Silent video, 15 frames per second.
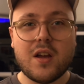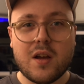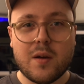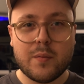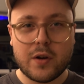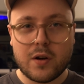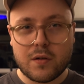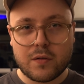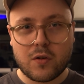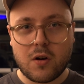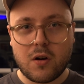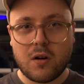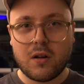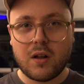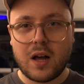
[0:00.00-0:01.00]
but
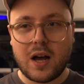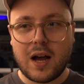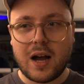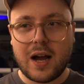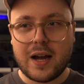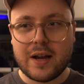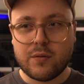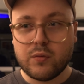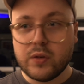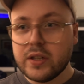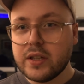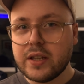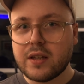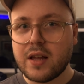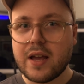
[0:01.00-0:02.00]
overall, I
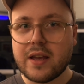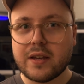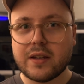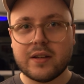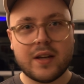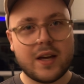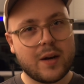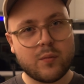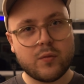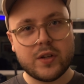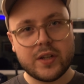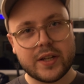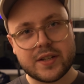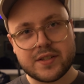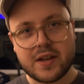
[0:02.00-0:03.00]
really like it and I'm
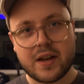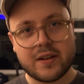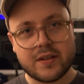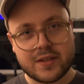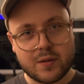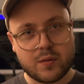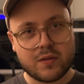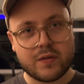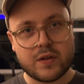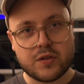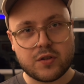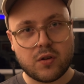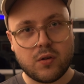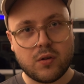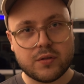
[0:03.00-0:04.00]
really excited to see what the
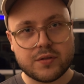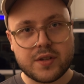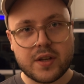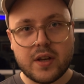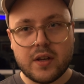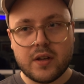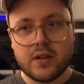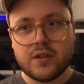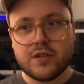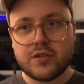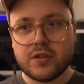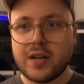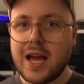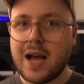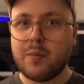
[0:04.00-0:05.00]
future holds.
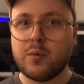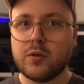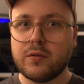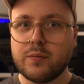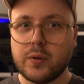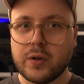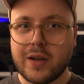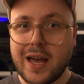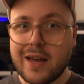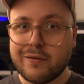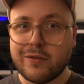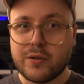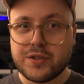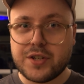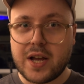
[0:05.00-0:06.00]
Should Apple have put a
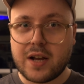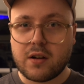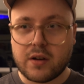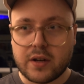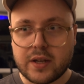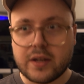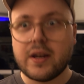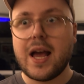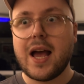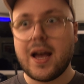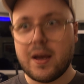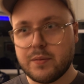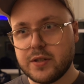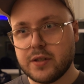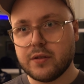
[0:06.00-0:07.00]
headphone jack on it?
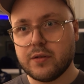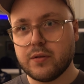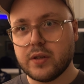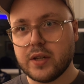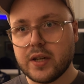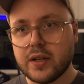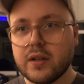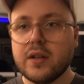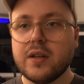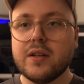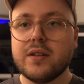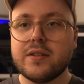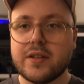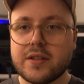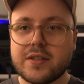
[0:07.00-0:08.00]
Absolutely.
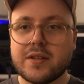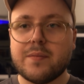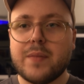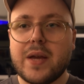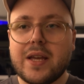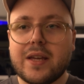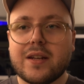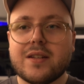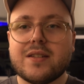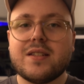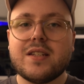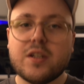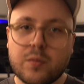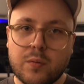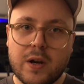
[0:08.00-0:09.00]
Does it make it a
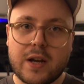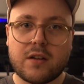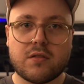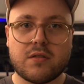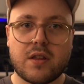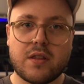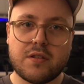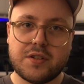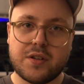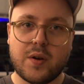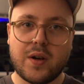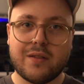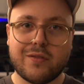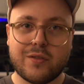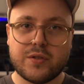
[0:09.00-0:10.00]
deal breaker that there's no
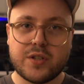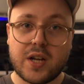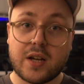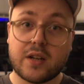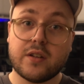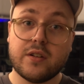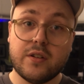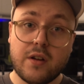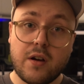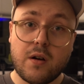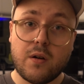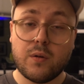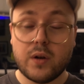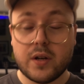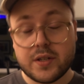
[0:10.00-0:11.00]
headphone jack?
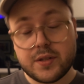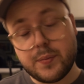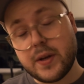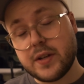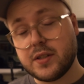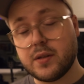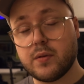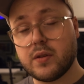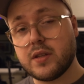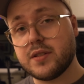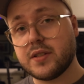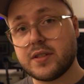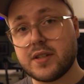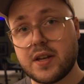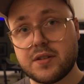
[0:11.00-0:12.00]
No, especially with these
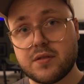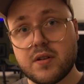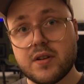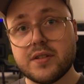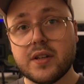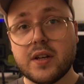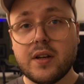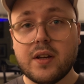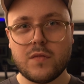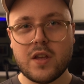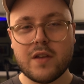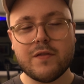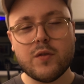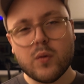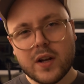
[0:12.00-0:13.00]
accessories.
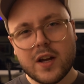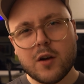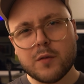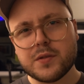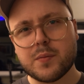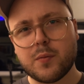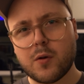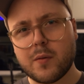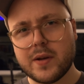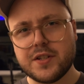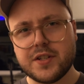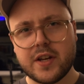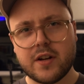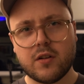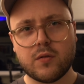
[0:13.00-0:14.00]
If you want to help support my
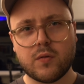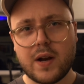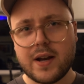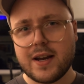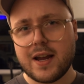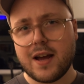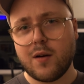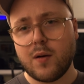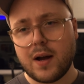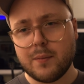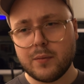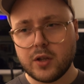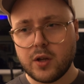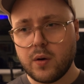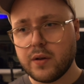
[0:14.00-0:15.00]
channel, right now I'm
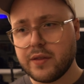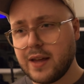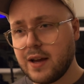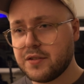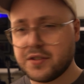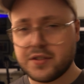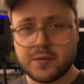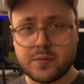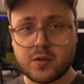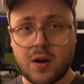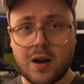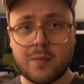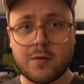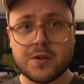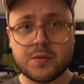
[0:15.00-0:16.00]
below 1,000
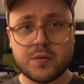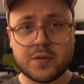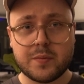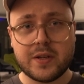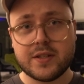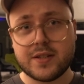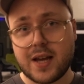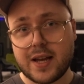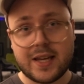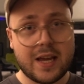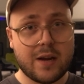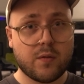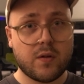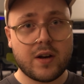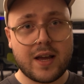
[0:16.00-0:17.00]
subscribers, which means I
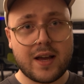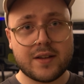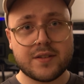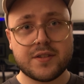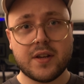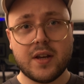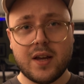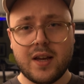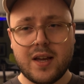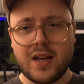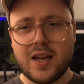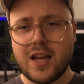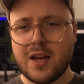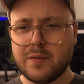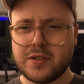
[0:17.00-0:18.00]
can't run ads.
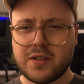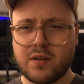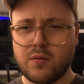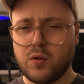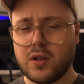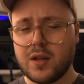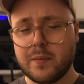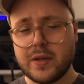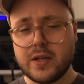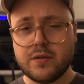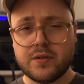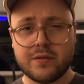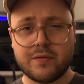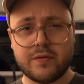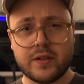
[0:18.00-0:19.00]
Amazon won't let me
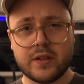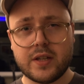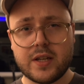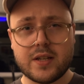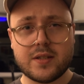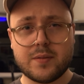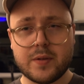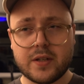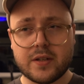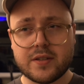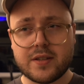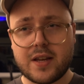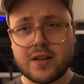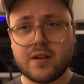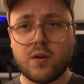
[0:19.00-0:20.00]
use affiliates because
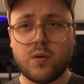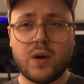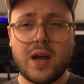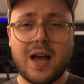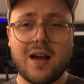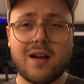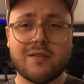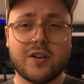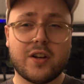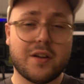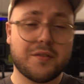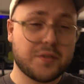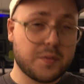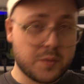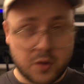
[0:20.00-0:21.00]
I don't have
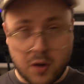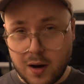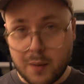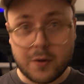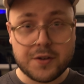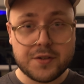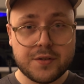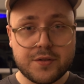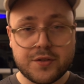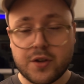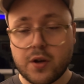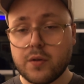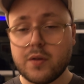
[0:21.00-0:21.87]
enough subscribers. So the